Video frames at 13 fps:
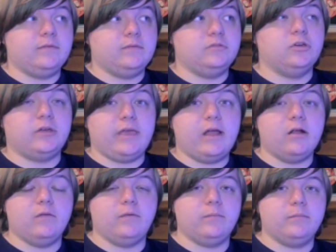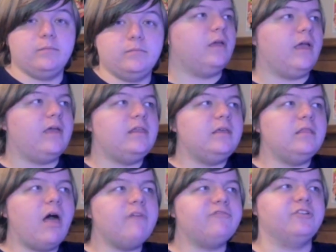took care of him. And he
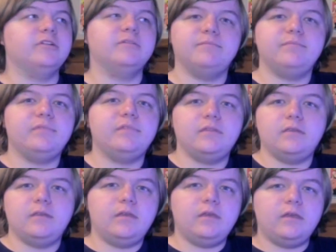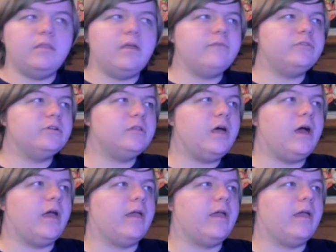loved her. He loved her a lot.